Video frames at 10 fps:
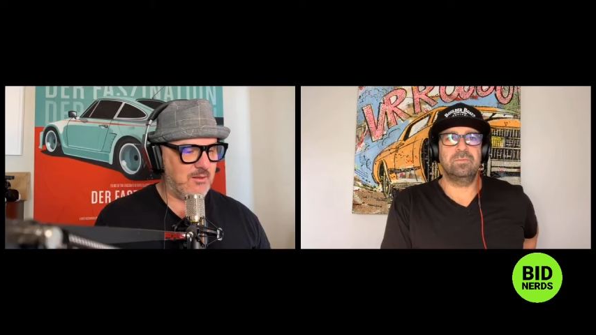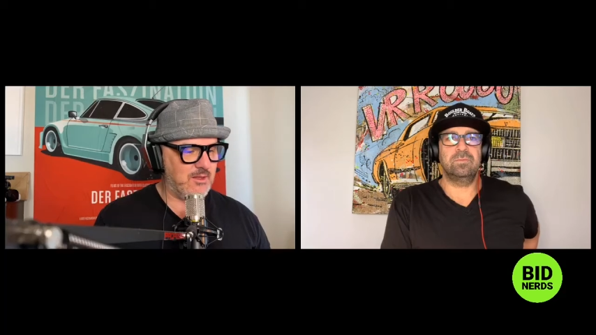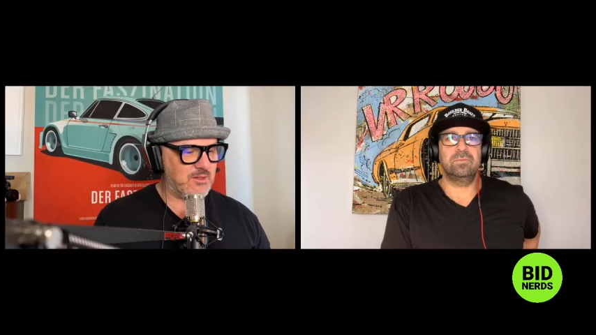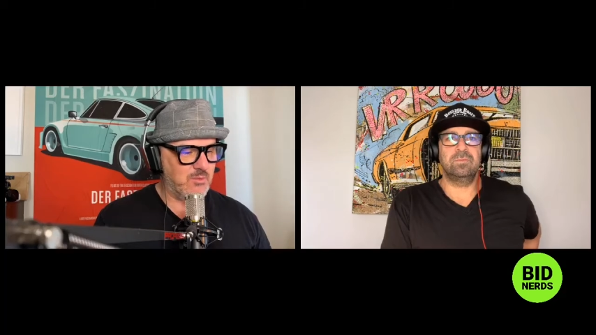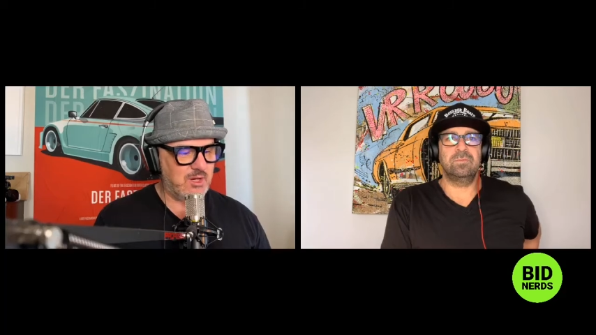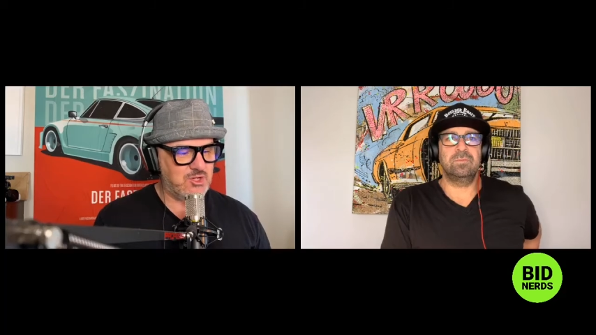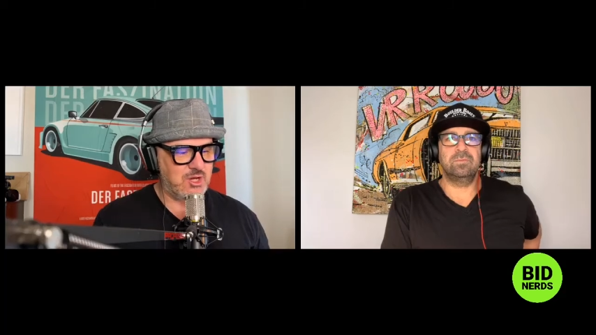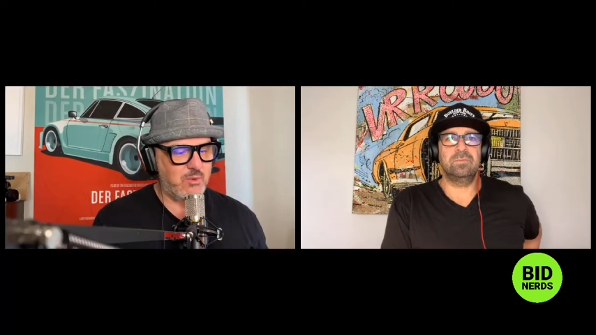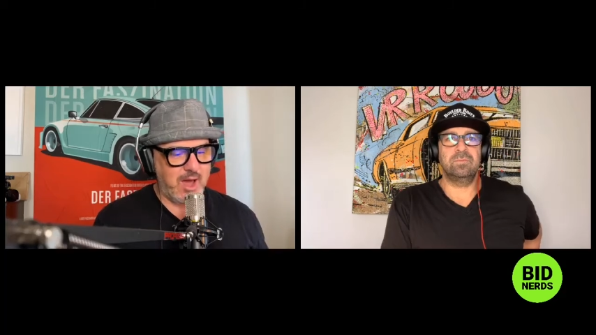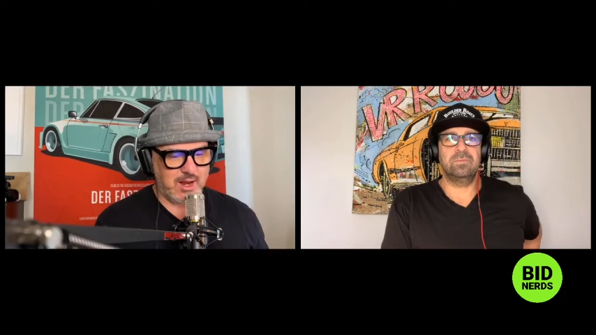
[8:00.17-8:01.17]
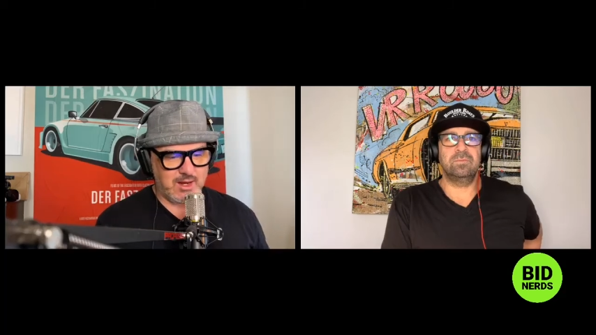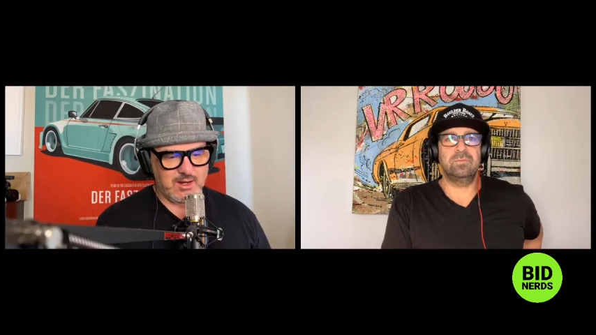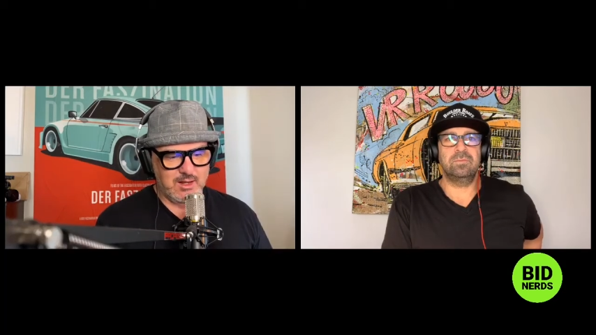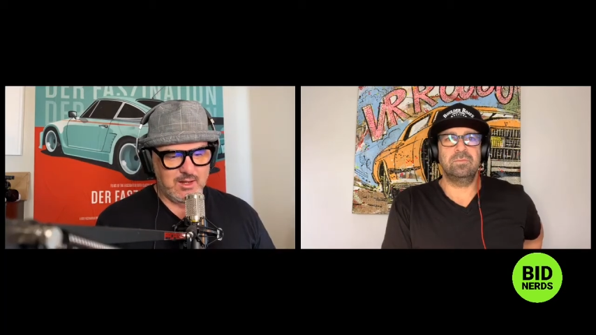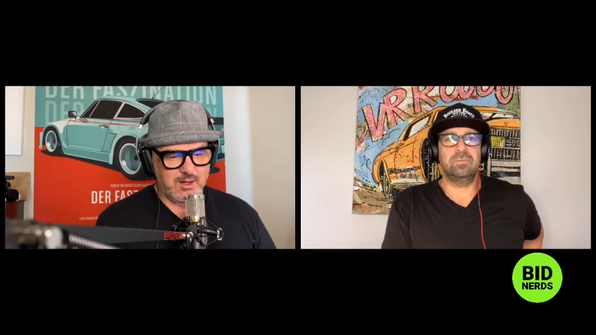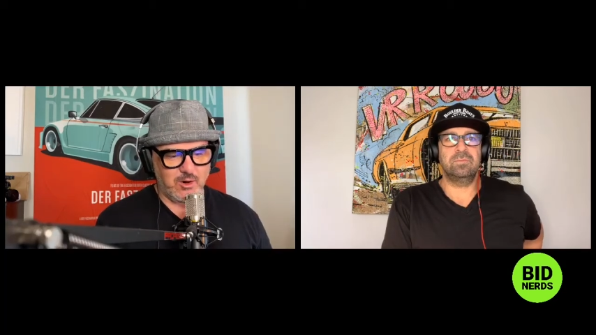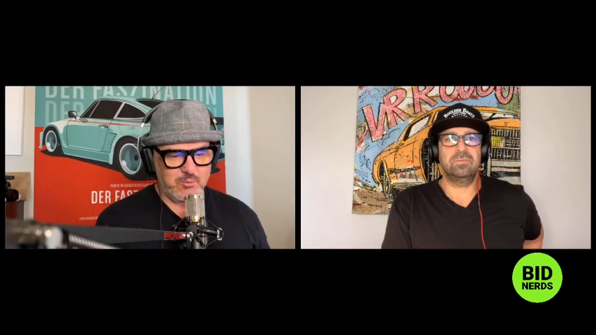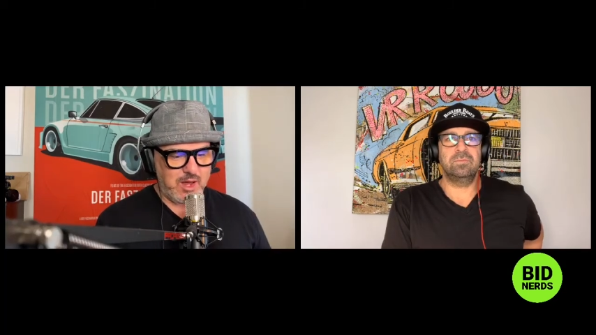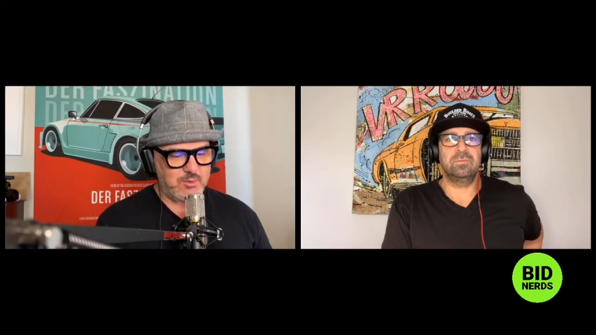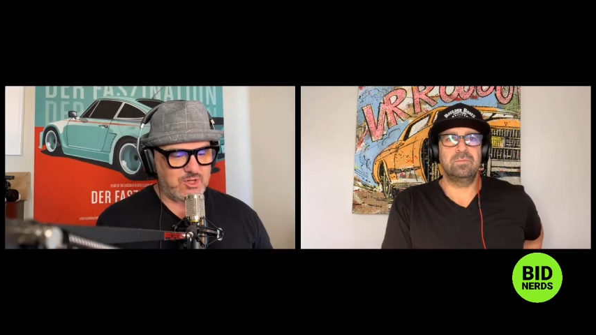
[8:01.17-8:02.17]
Speaker 1: this mini g-wagon or
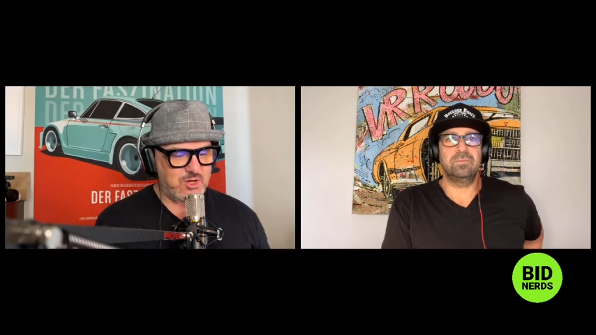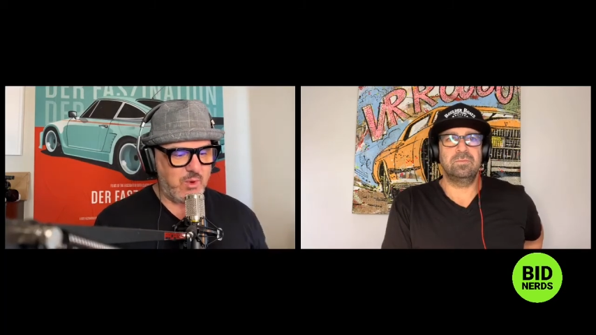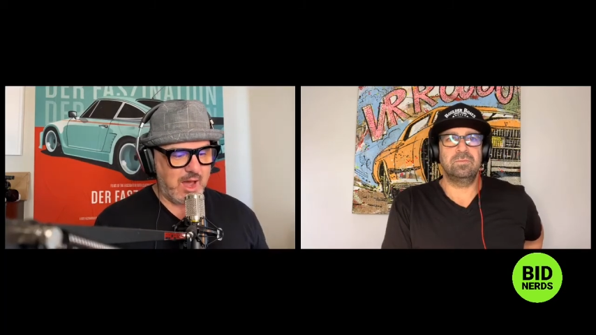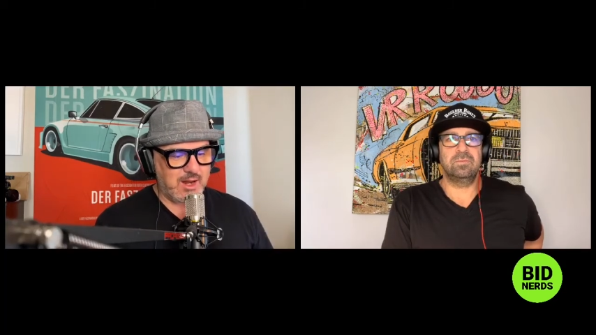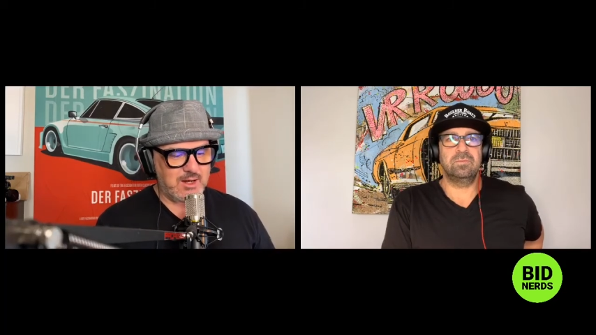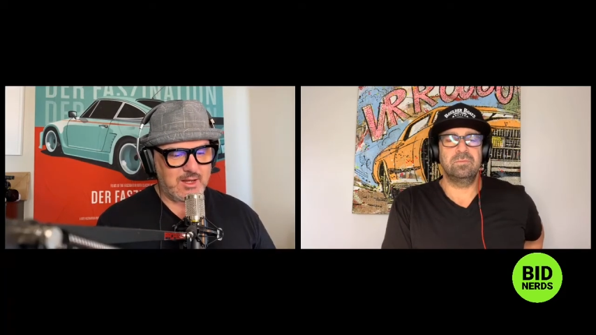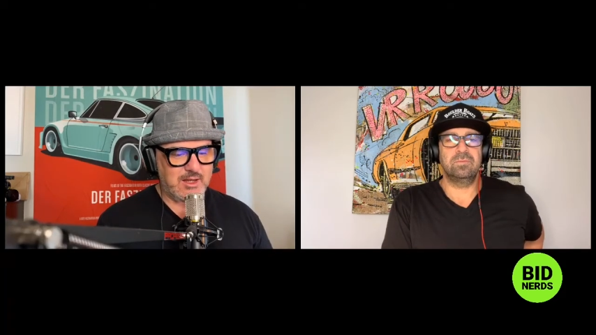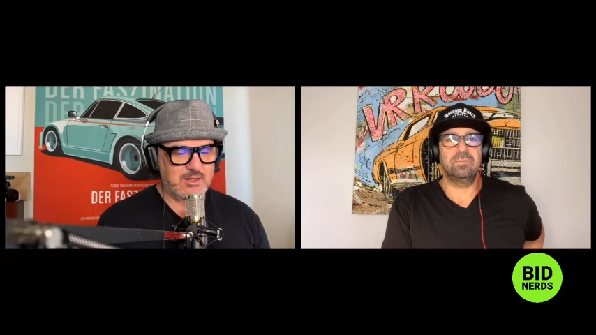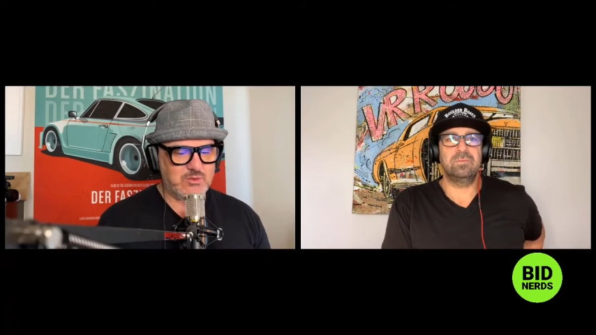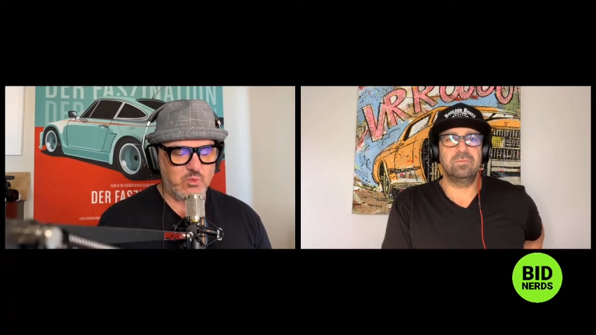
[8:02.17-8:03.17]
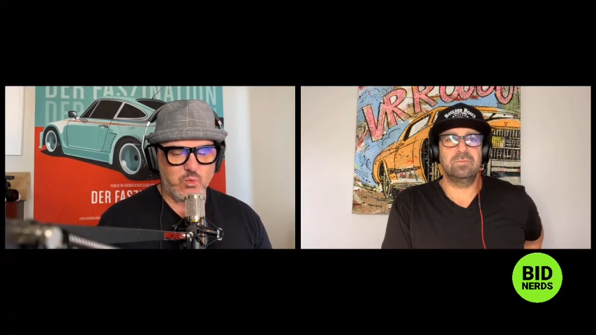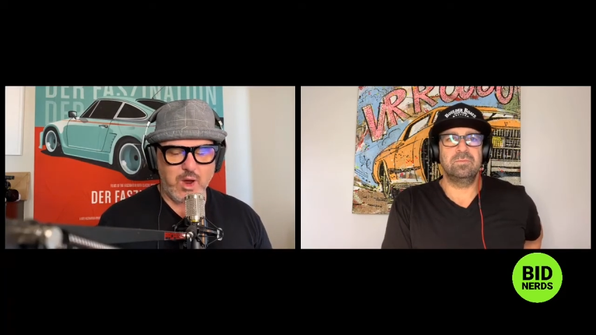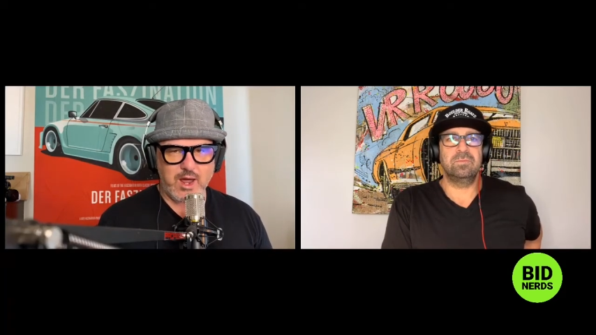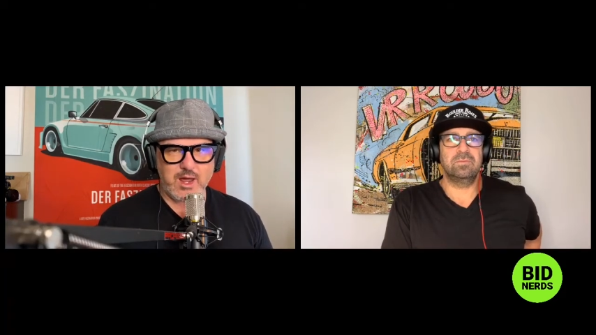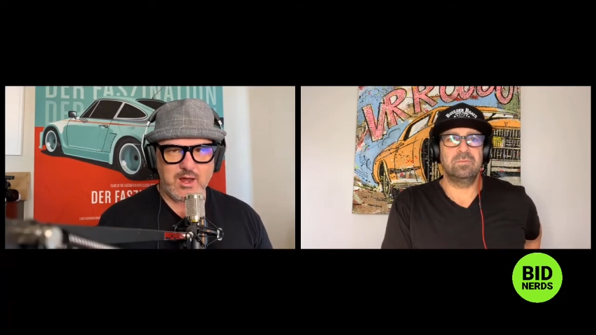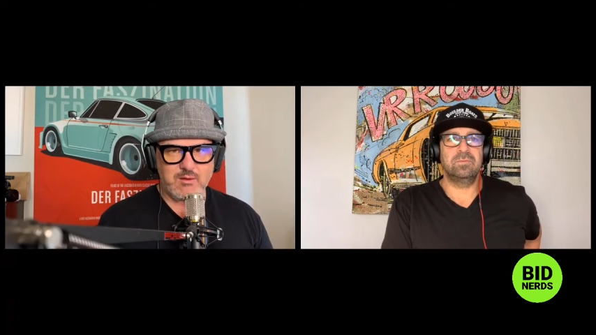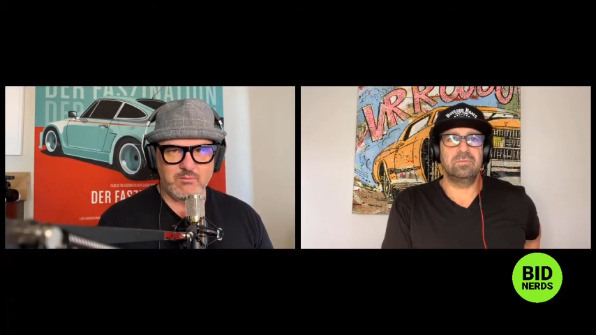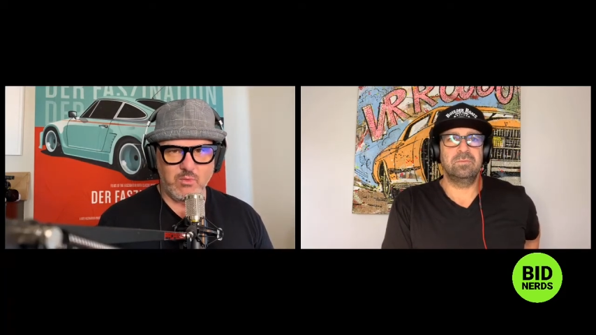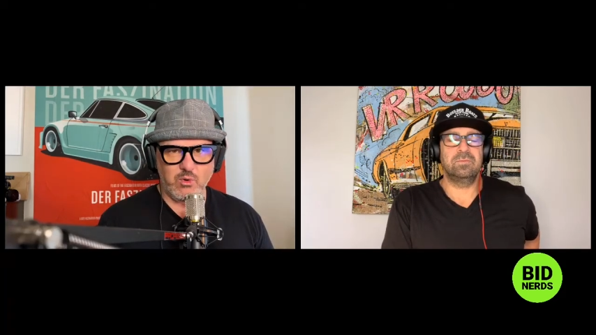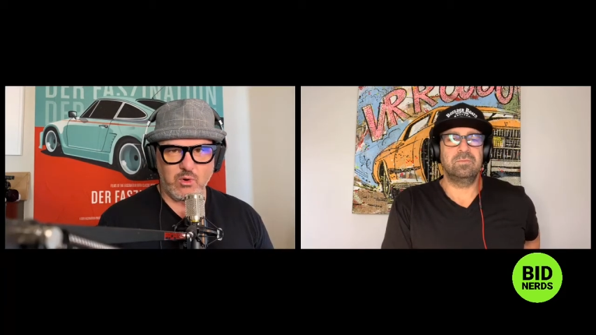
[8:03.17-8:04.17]
baby g-wagon is way
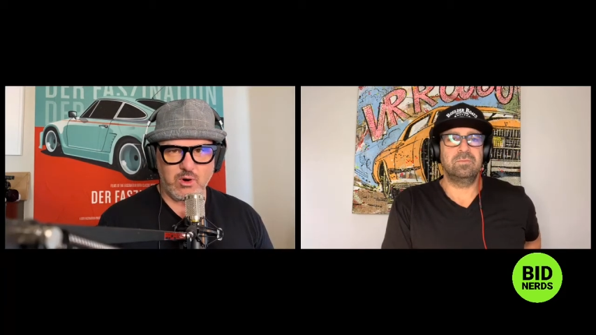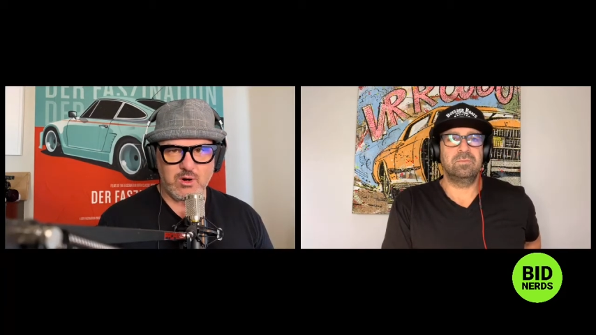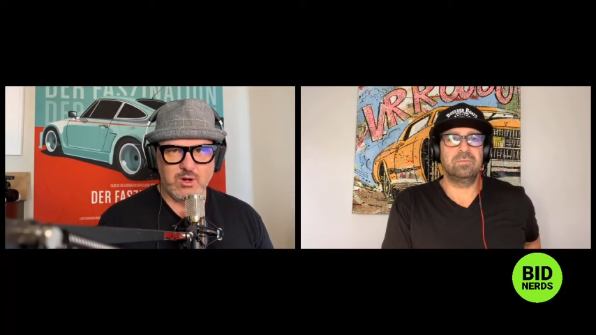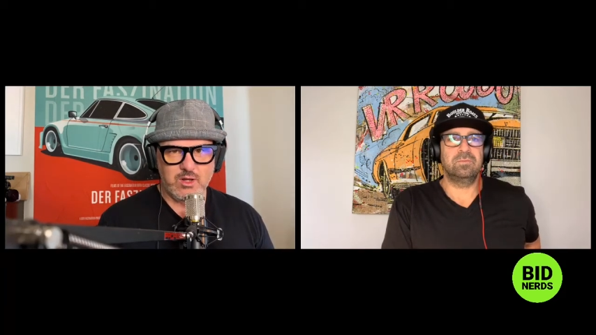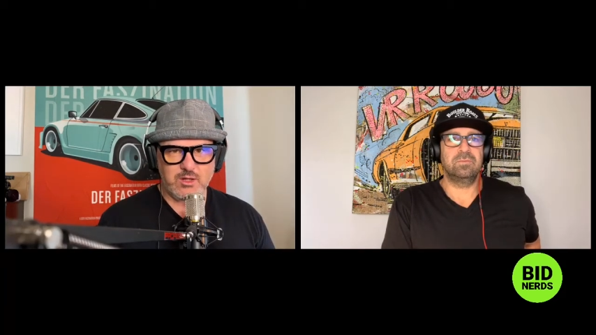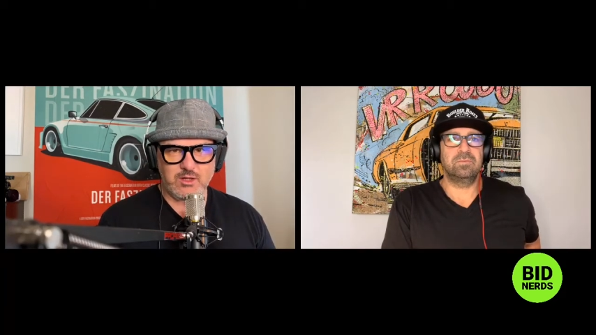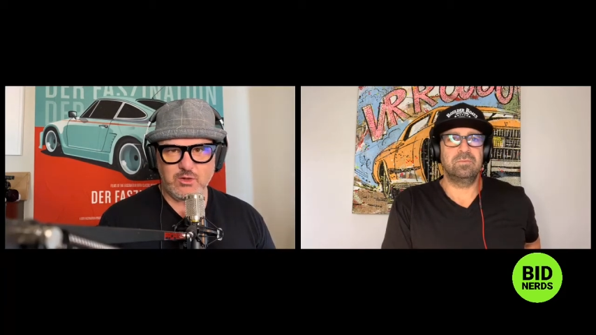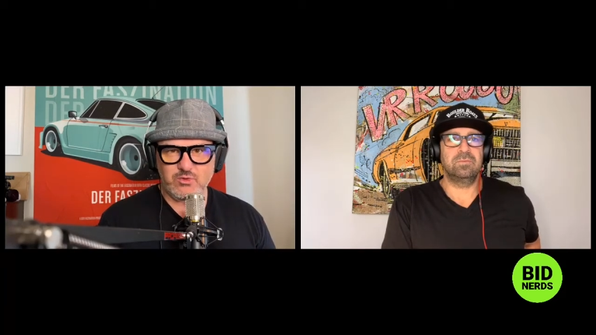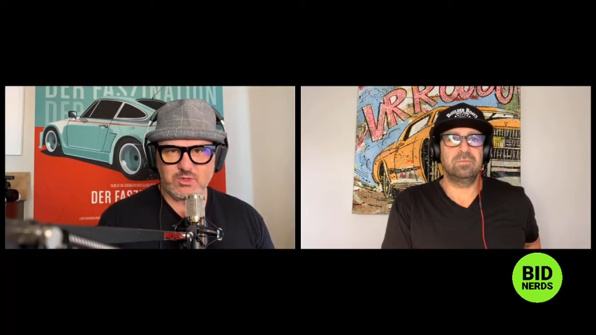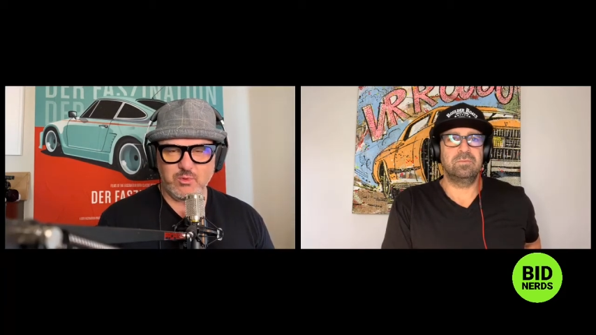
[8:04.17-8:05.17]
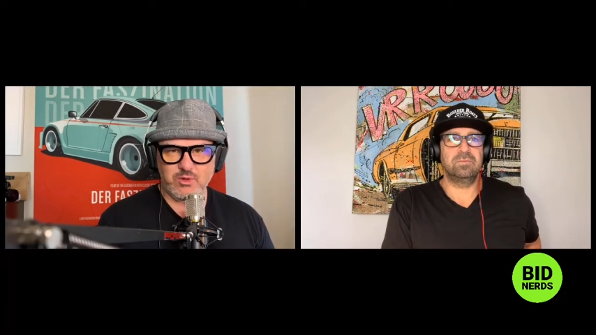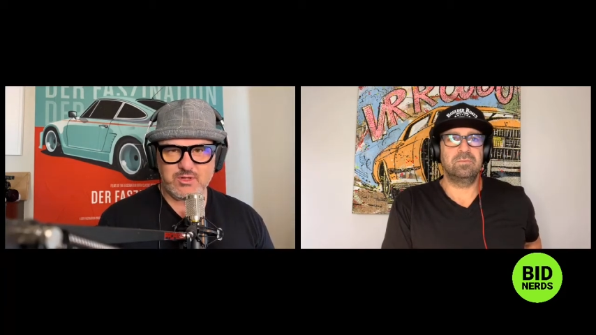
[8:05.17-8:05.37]
more usable.